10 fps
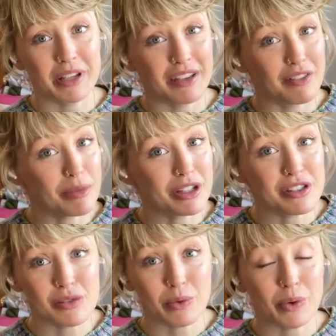give them a good
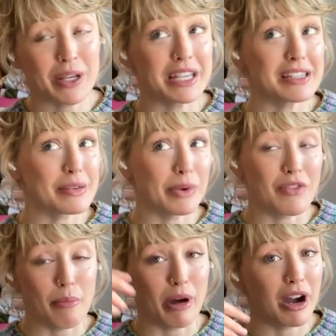squeeze, and we have
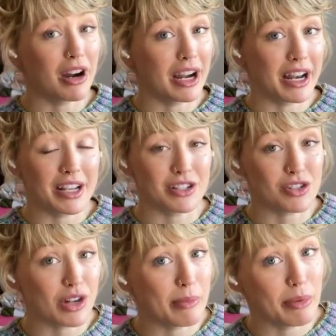a bar and I just
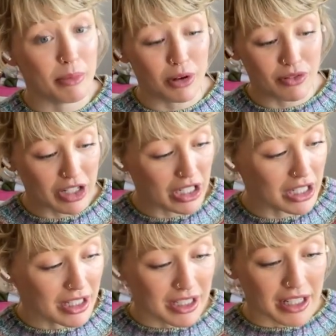drape them over
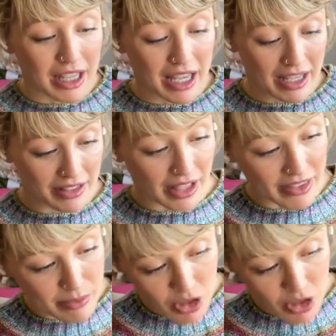and let them